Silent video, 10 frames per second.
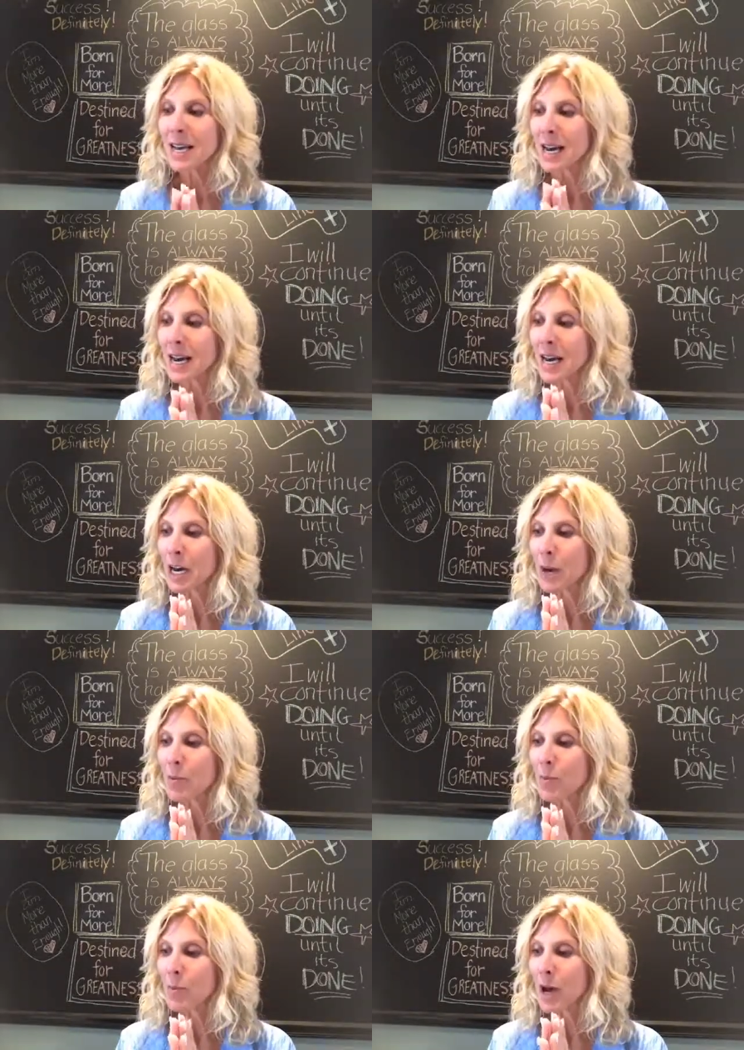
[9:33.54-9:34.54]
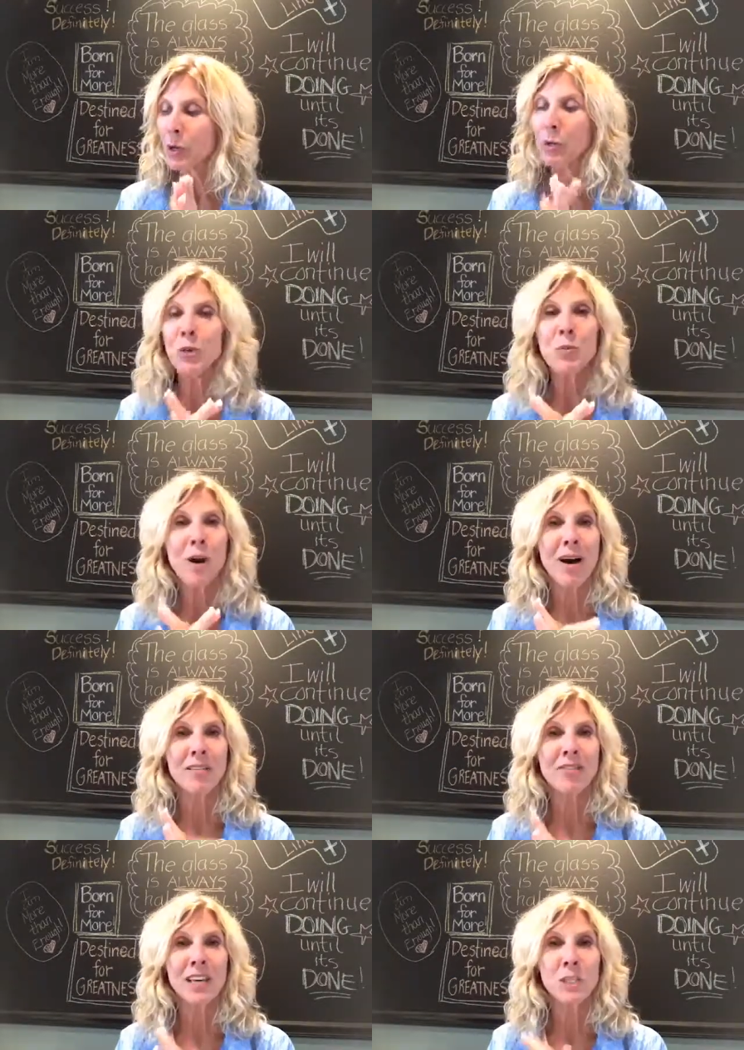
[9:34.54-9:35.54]
a group on
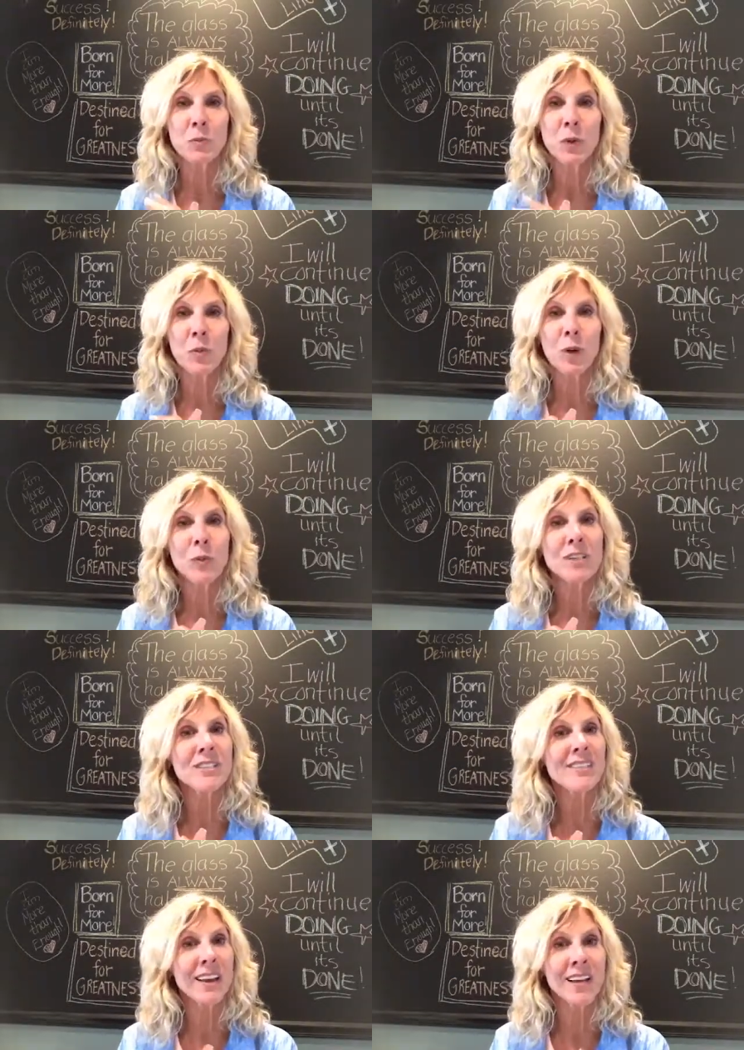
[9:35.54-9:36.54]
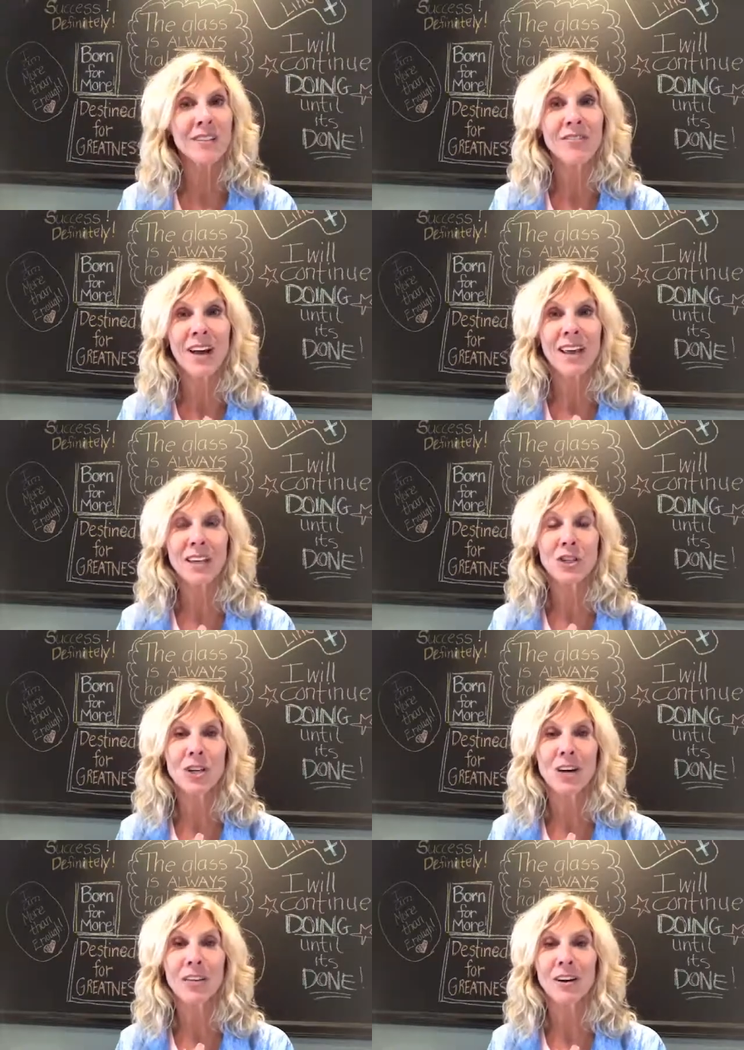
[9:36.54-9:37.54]
Facebook where we just edify each
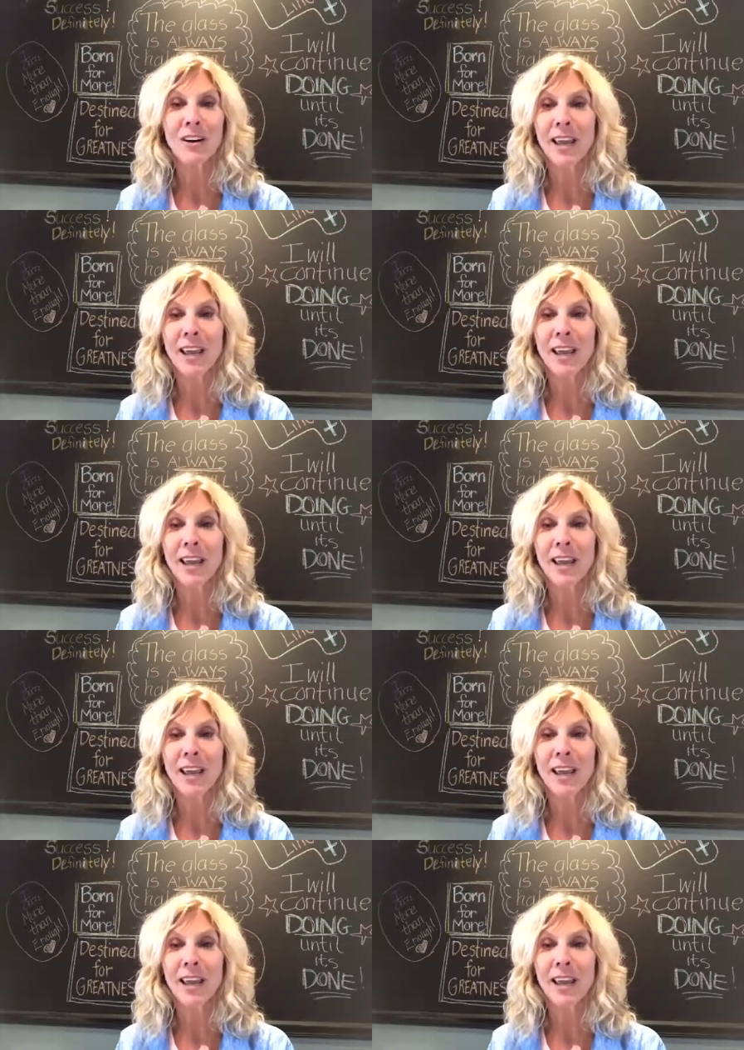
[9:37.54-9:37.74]
other.